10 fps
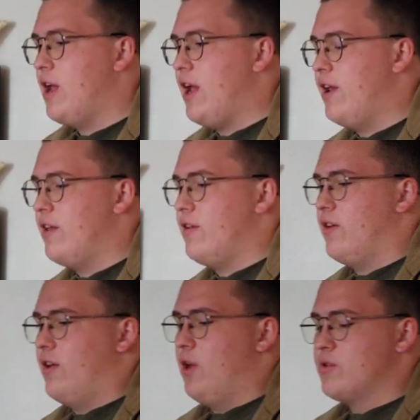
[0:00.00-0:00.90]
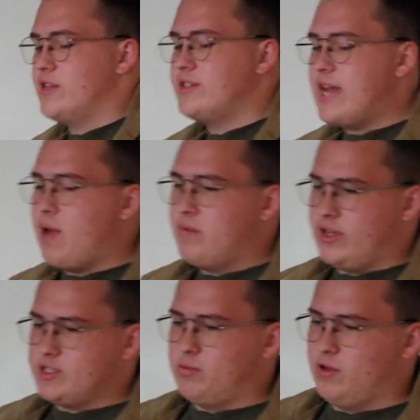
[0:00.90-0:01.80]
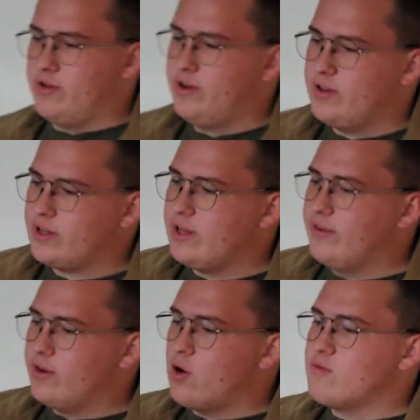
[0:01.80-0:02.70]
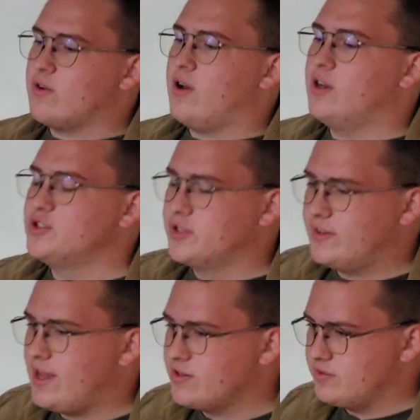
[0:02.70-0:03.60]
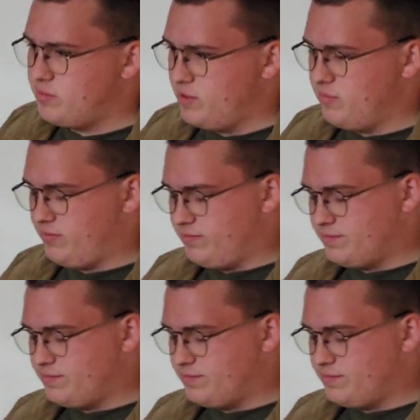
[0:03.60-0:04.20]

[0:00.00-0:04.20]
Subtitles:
and it was a dam that exploded, killing over 100,000 people.